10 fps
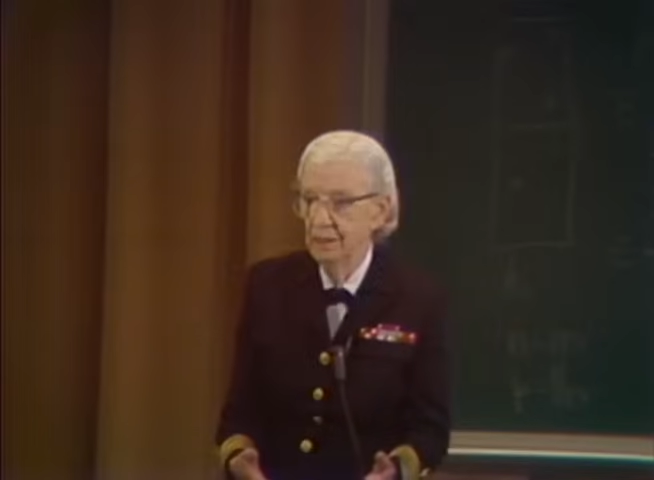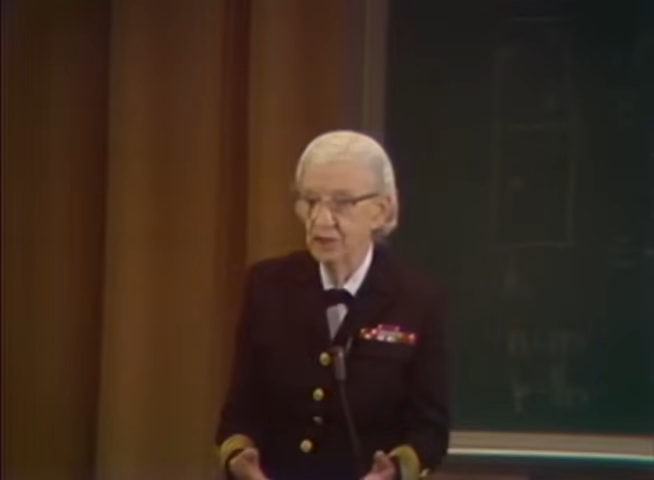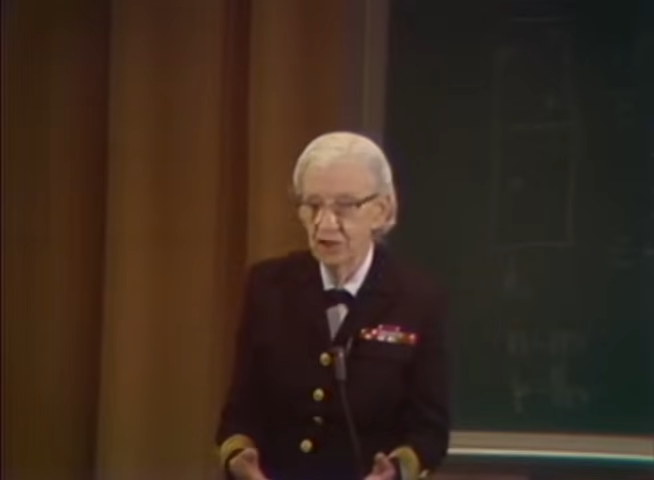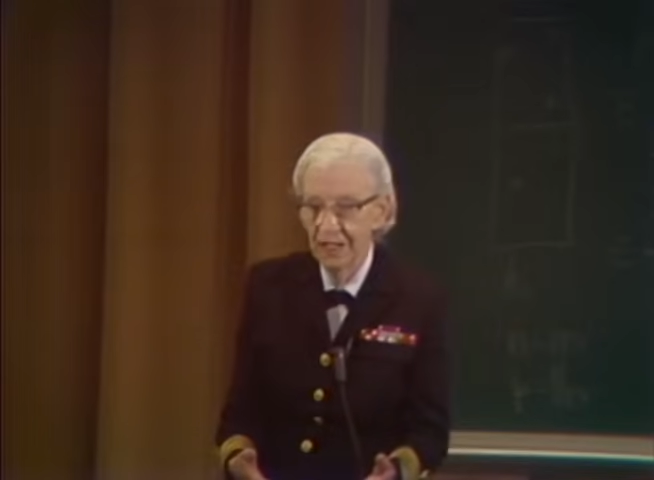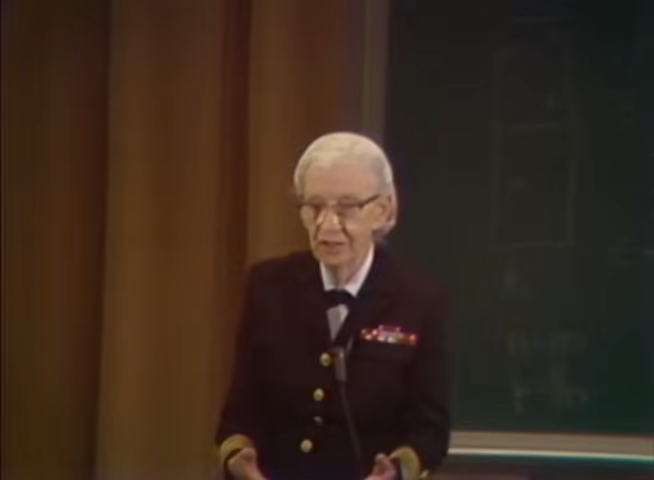to
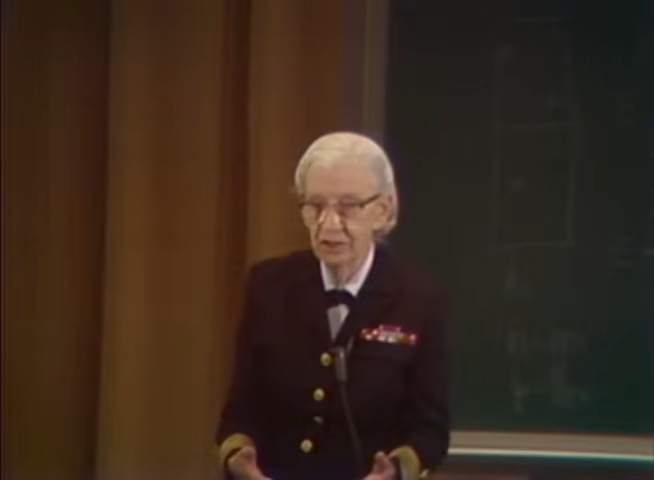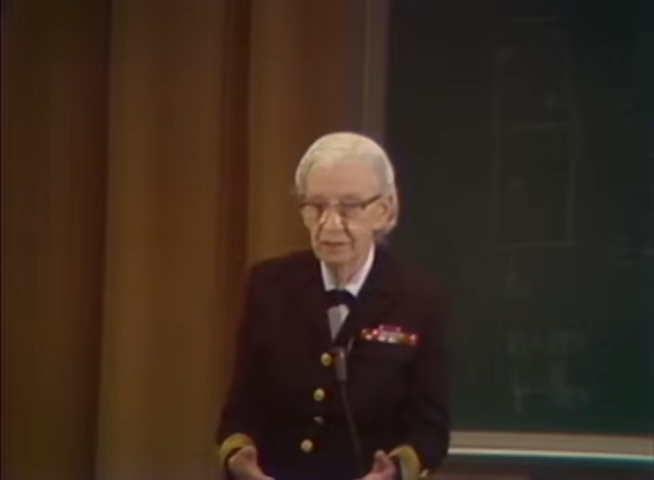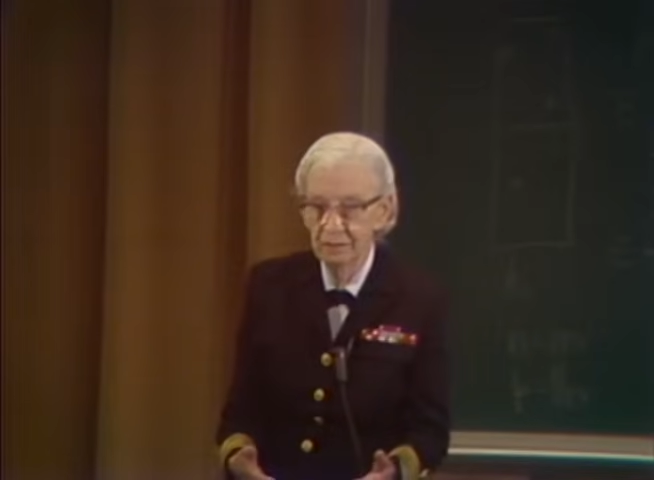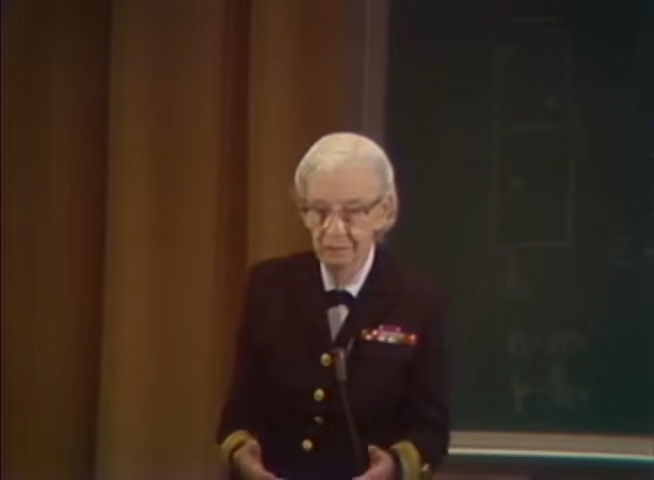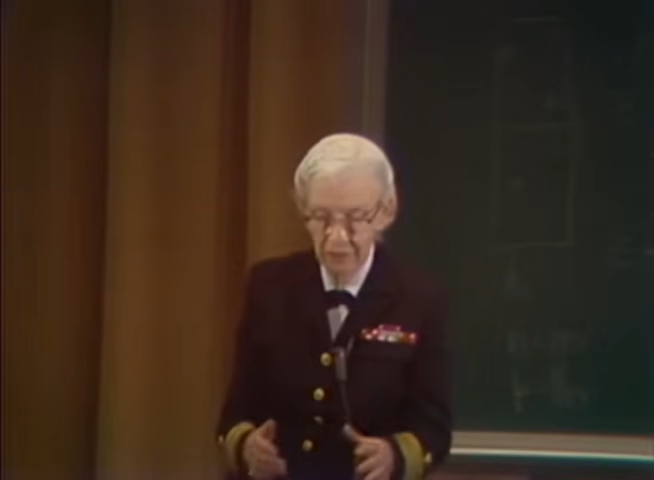change it,
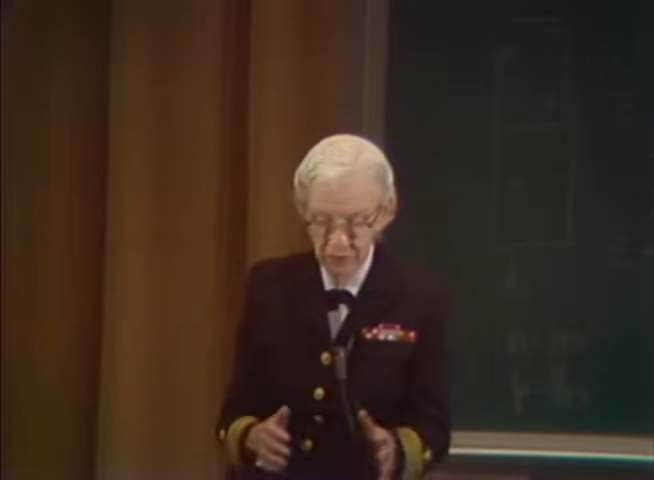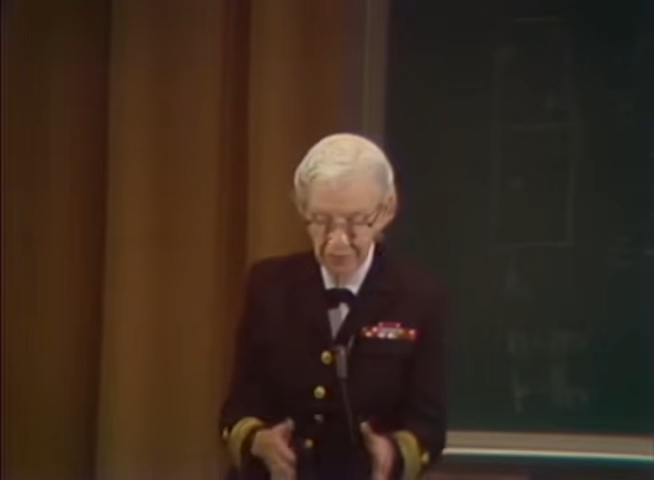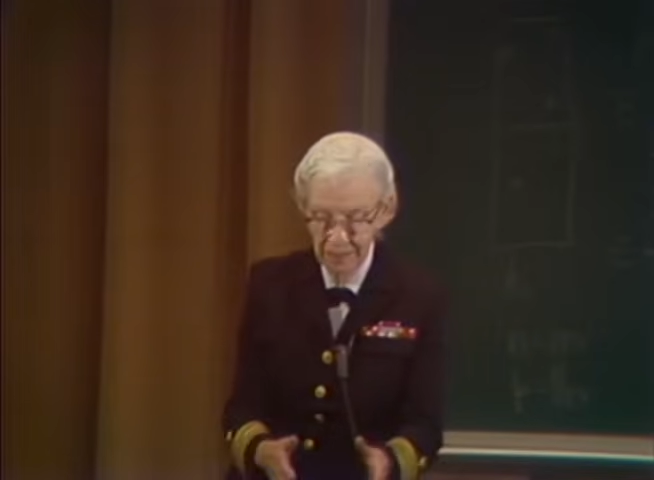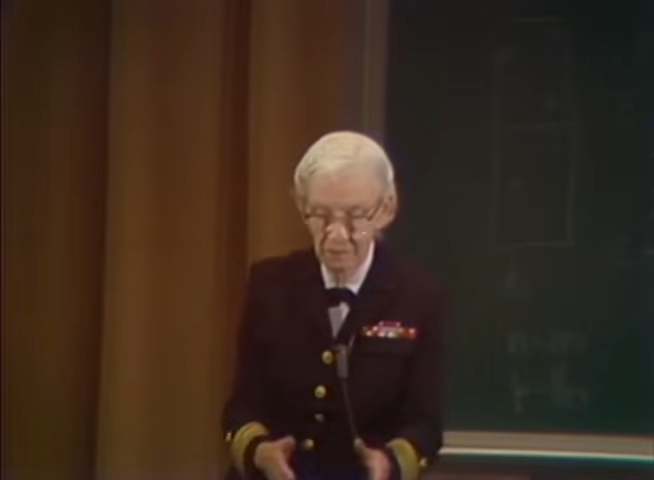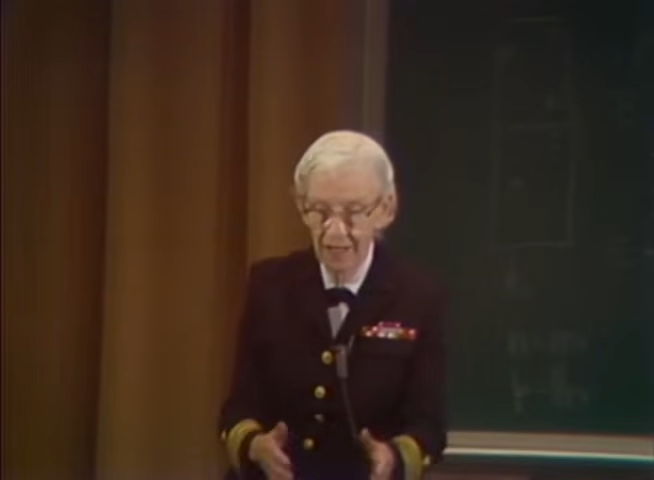because
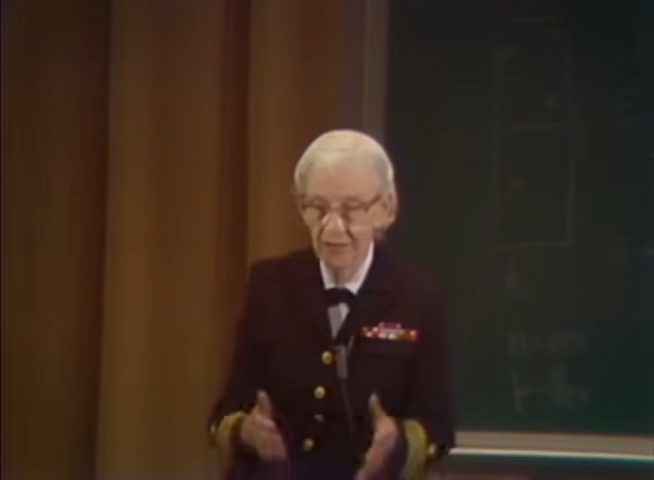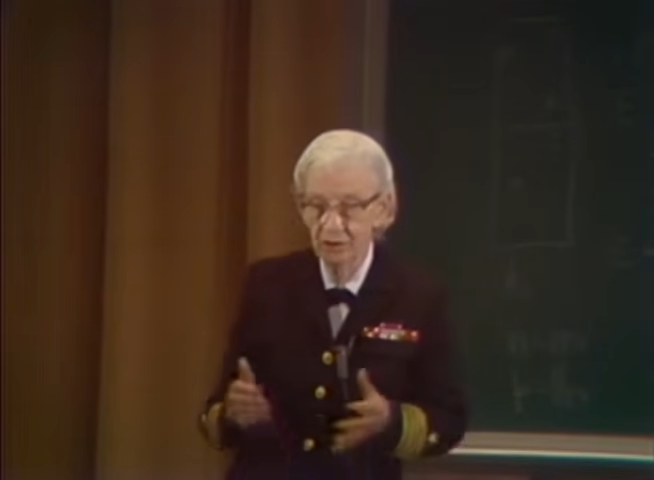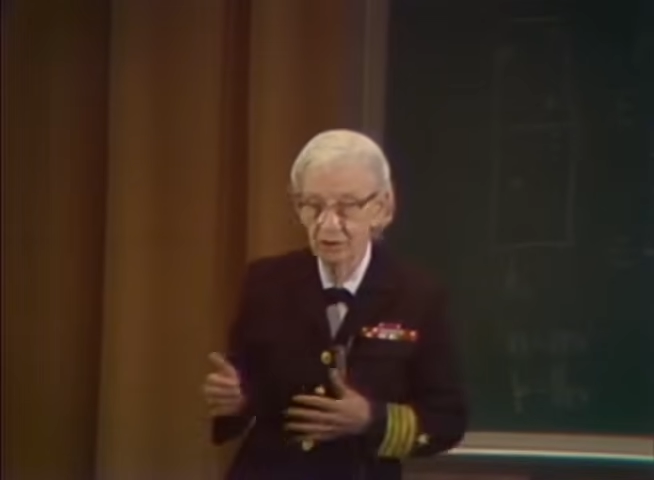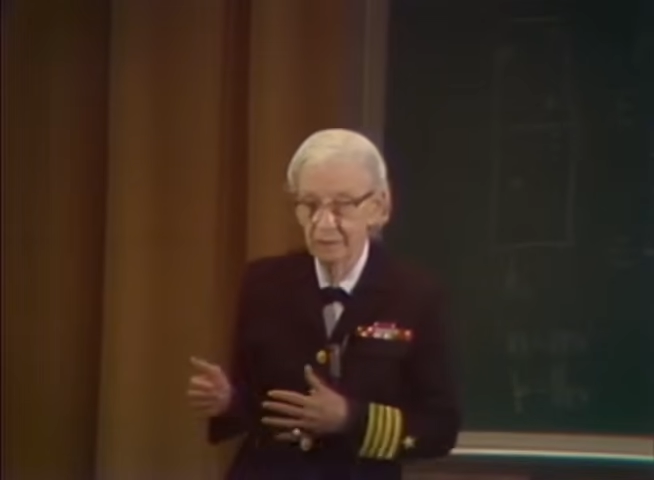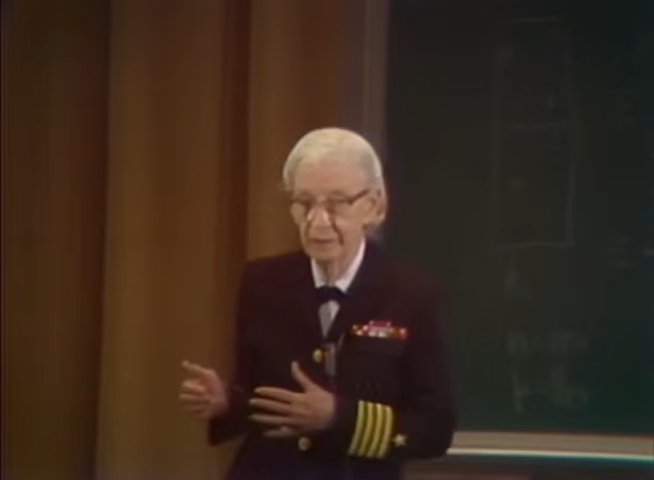any
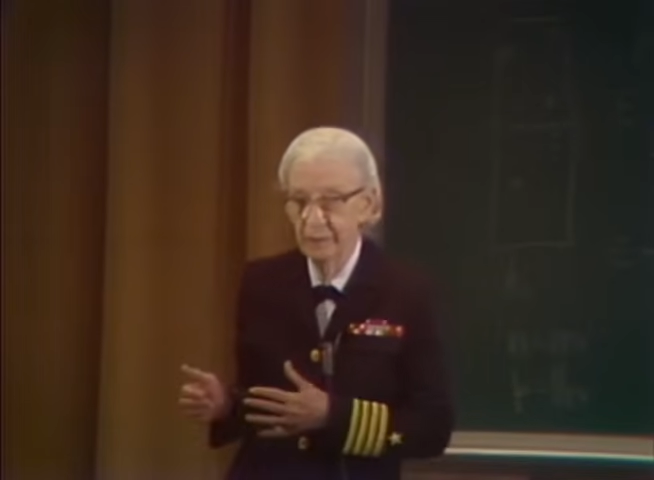module could be